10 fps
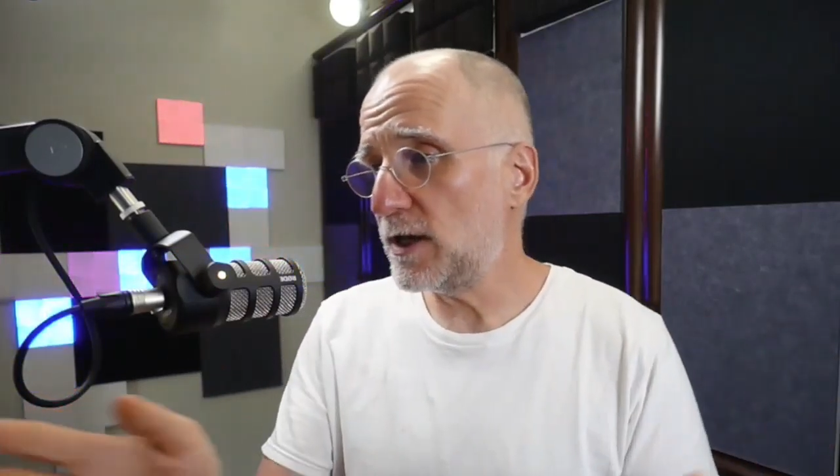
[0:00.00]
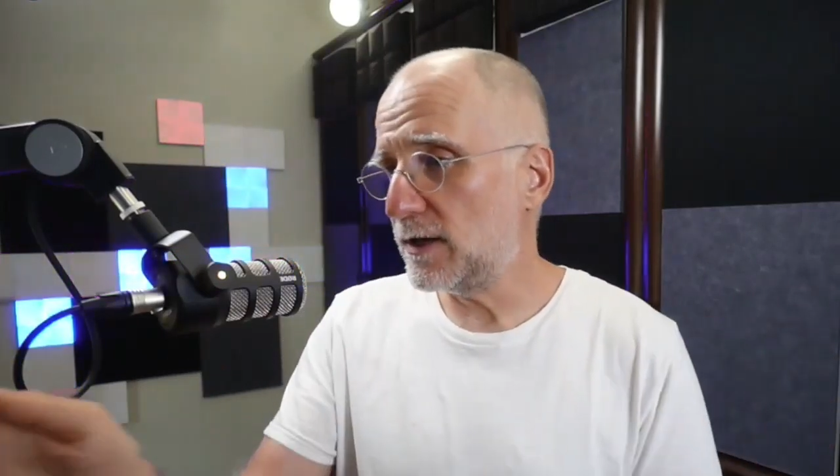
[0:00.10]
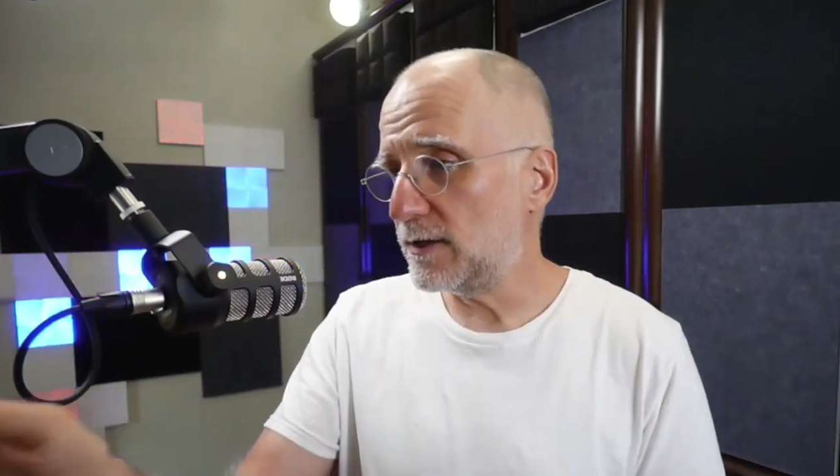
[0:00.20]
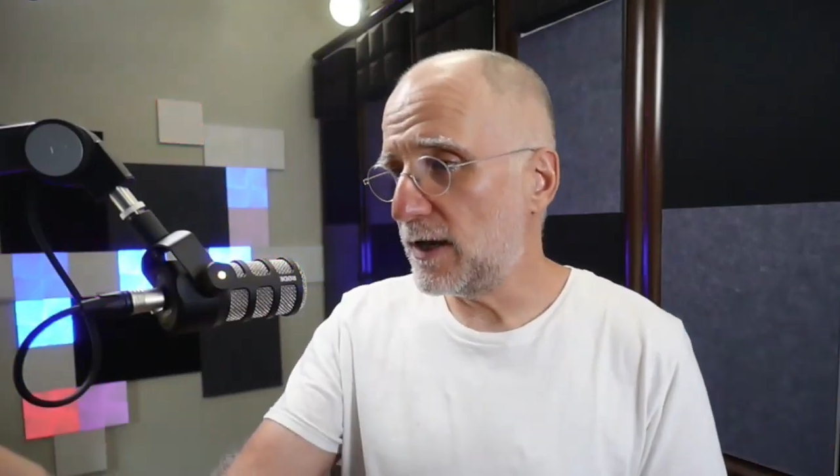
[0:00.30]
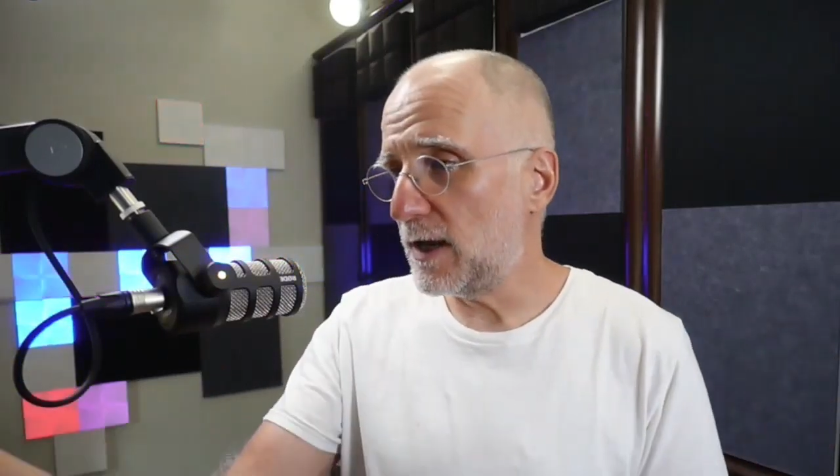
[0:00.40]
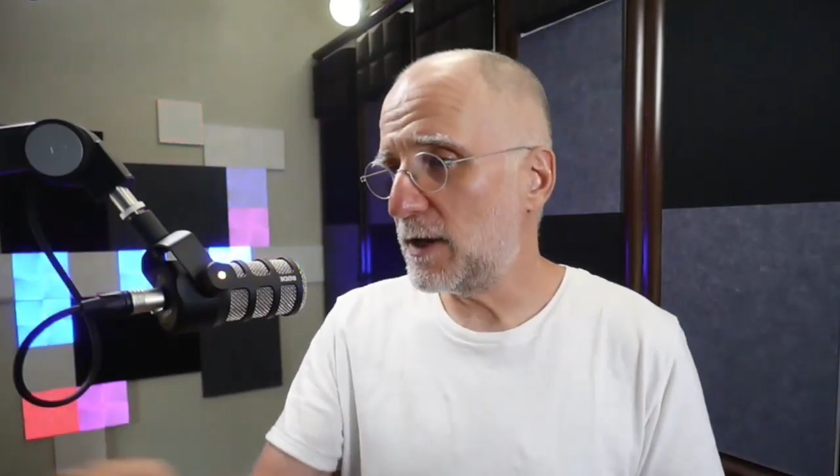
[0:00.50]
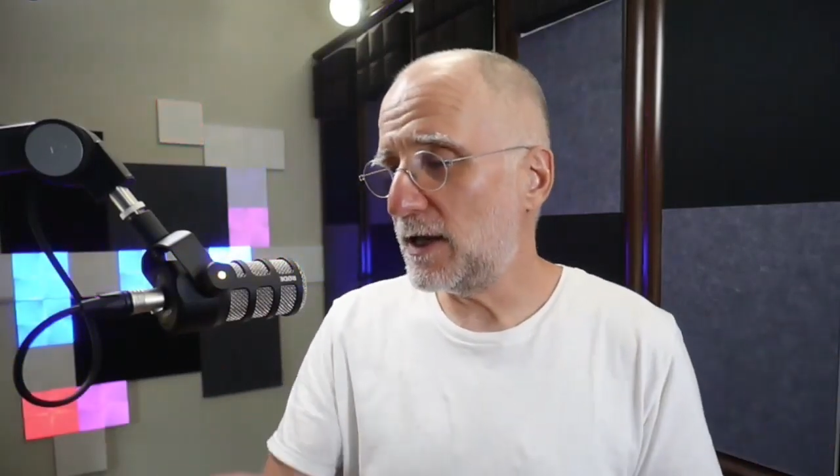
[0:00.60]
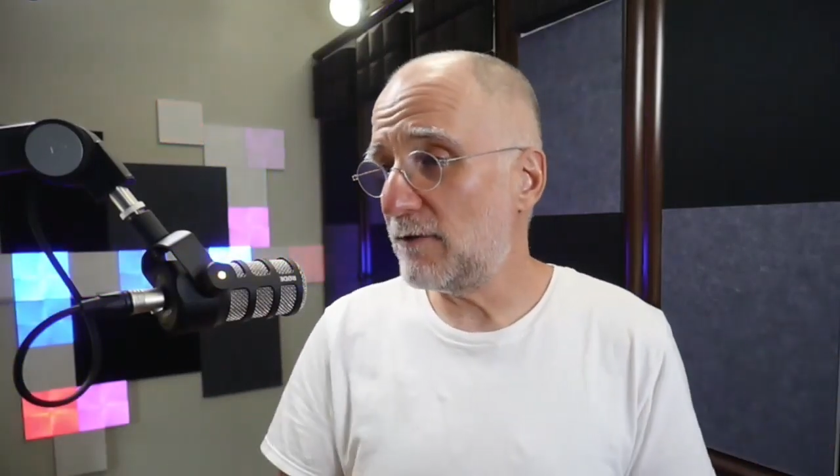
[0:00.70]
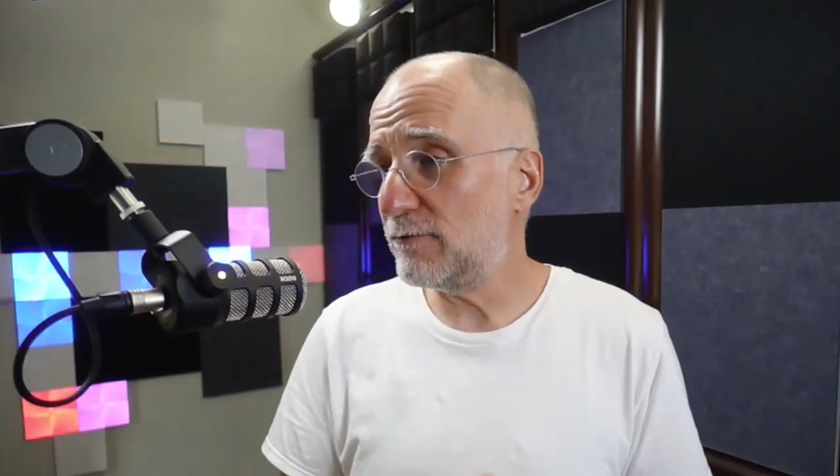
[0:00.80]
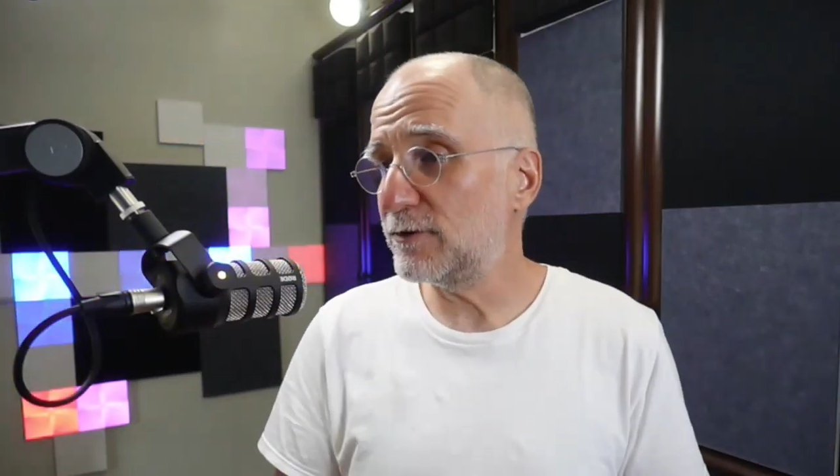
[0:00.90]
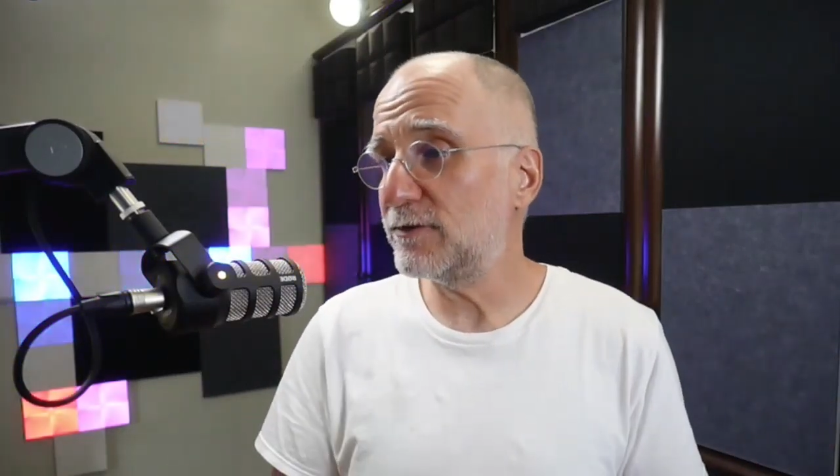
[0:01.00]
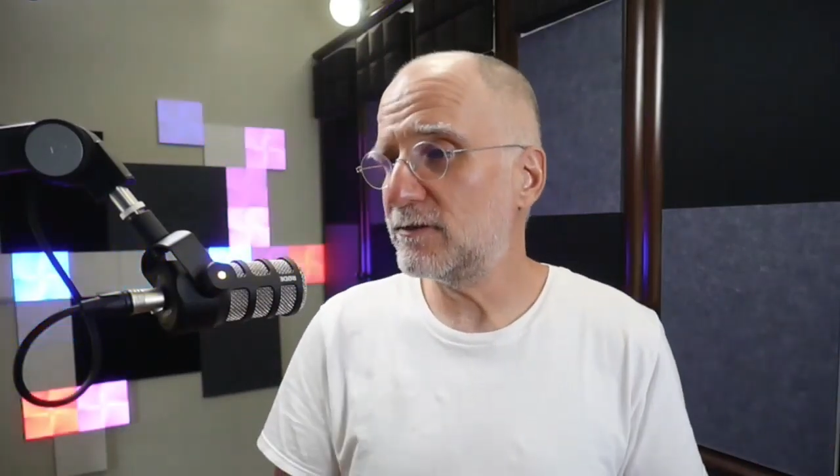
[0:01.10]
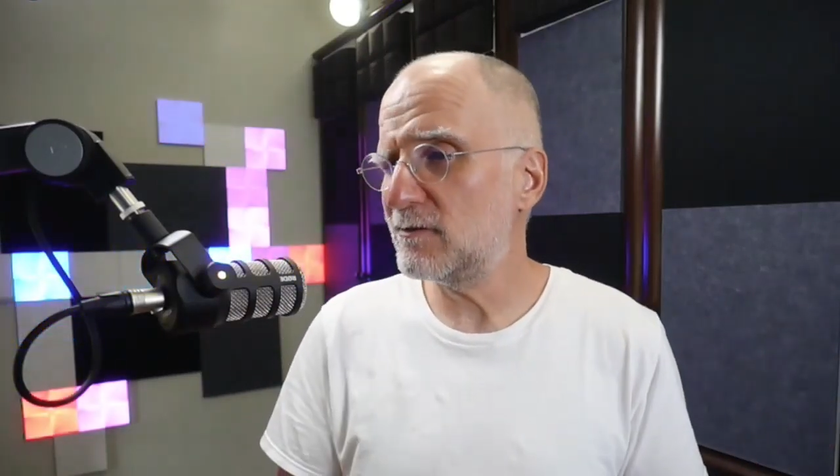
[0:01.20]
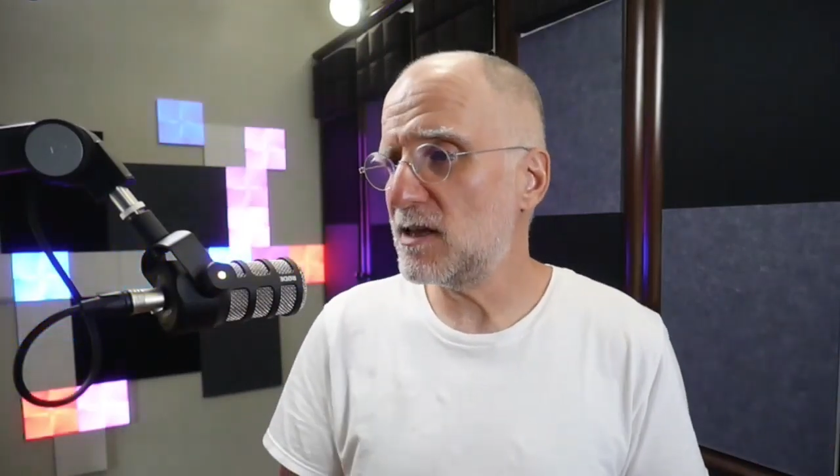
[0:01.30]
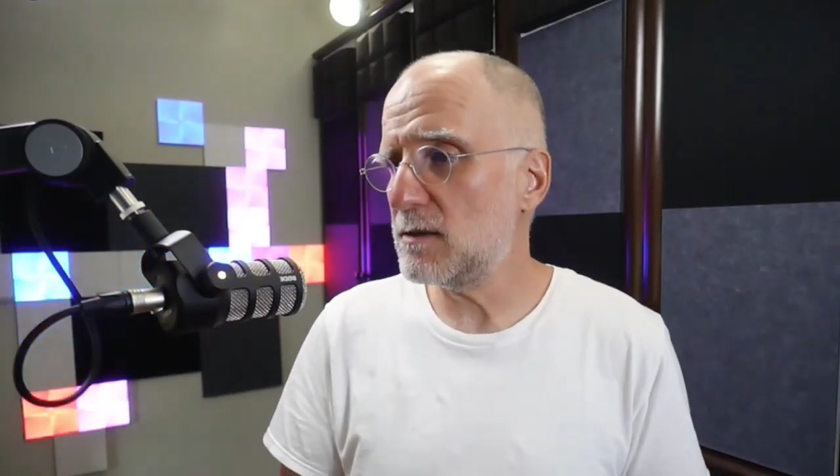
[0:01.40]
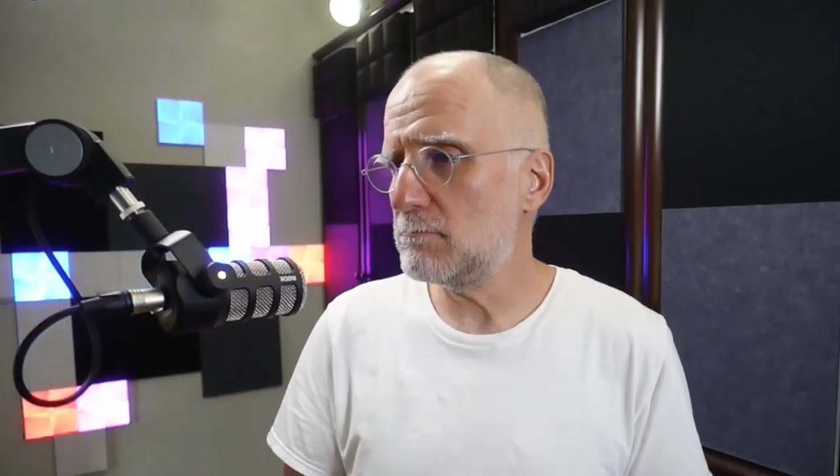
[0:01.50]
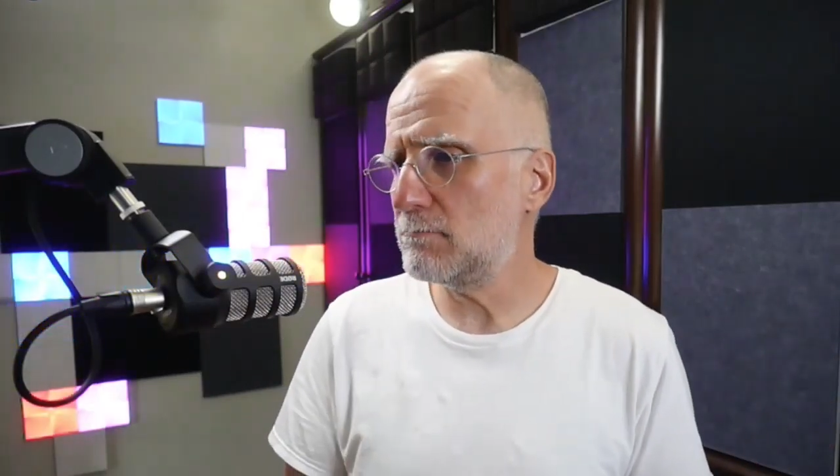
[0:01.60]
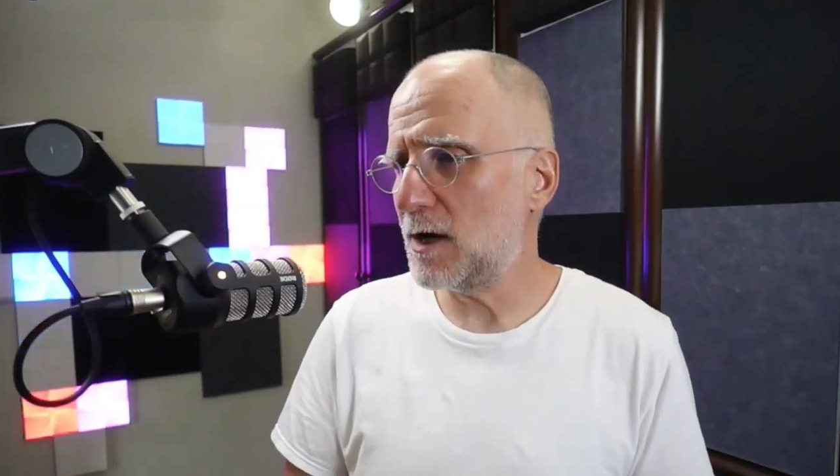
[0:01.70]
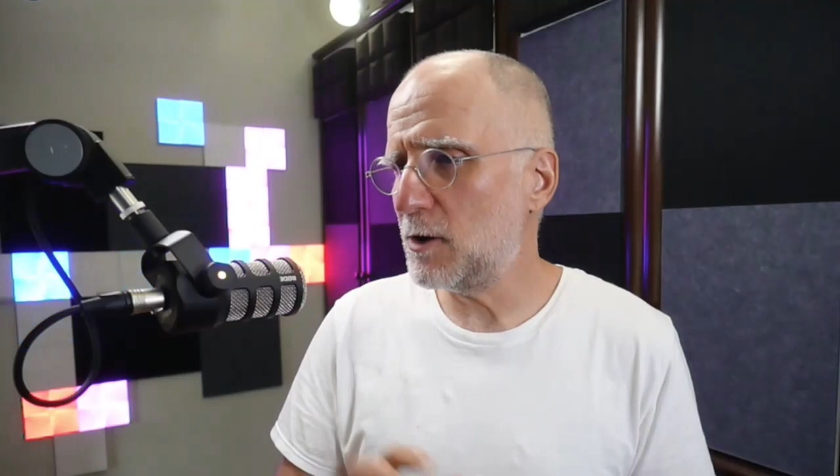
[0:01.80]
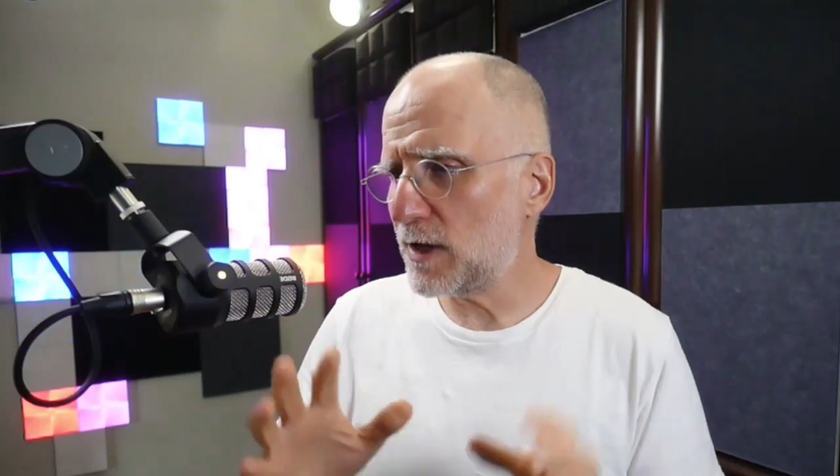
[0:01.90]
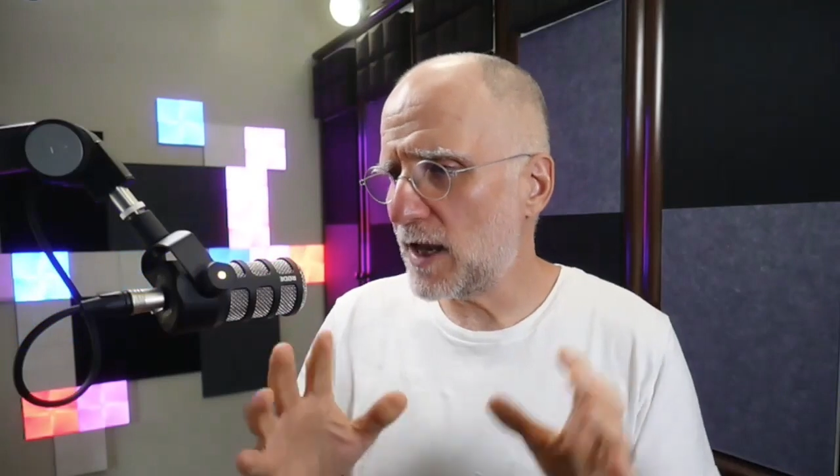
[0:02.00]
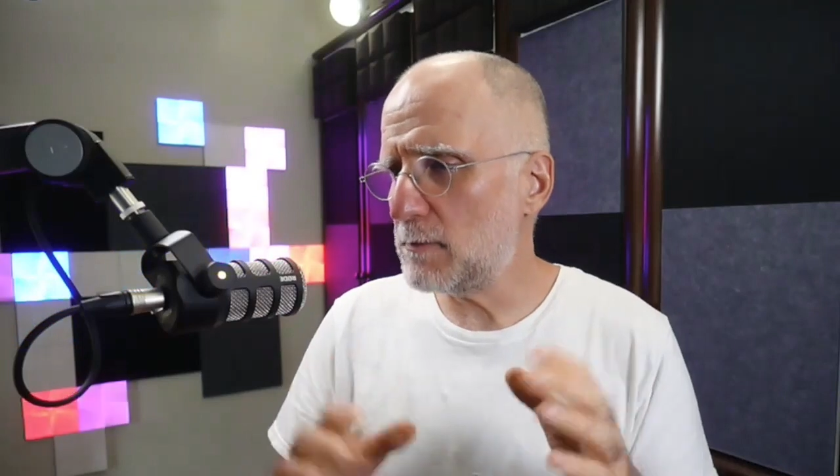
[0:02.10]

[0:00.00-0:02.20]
And yeah, my levels seem okay,